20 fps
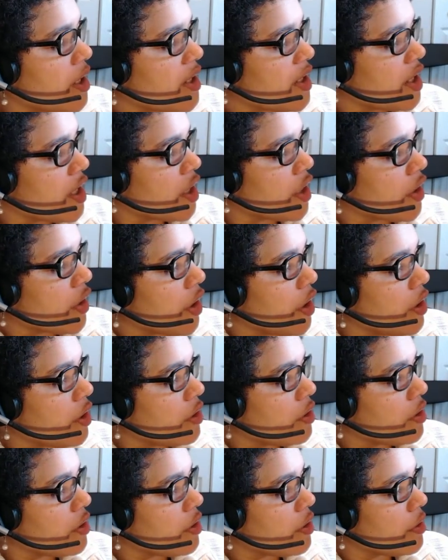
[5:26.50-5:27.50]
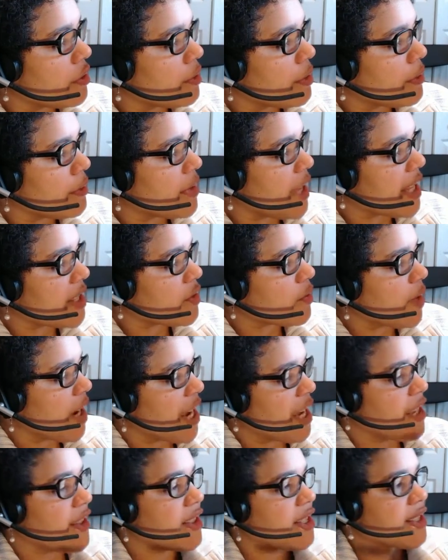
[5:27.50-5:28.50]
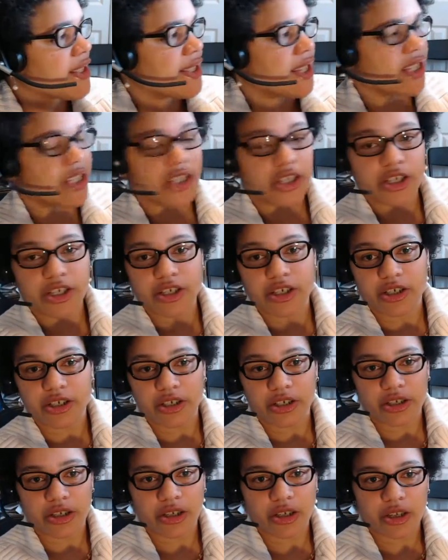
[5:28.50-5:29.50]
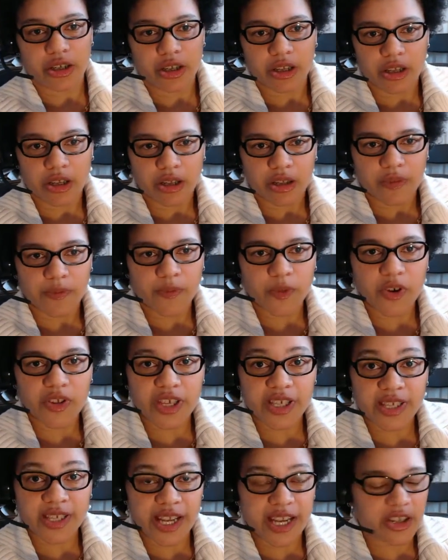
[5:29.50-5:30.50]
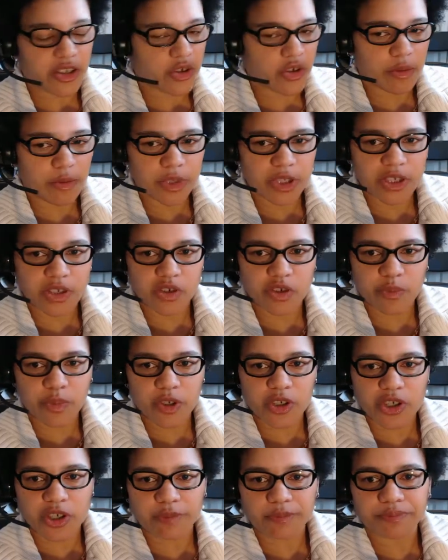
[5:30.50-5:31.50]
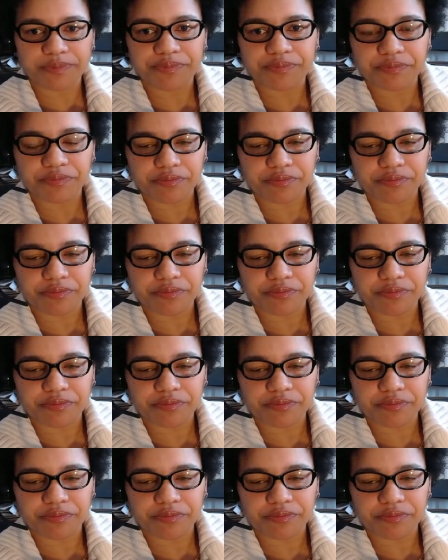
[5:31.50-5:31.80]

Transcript: is 0, remember that's right in the center for the standard normal distribution.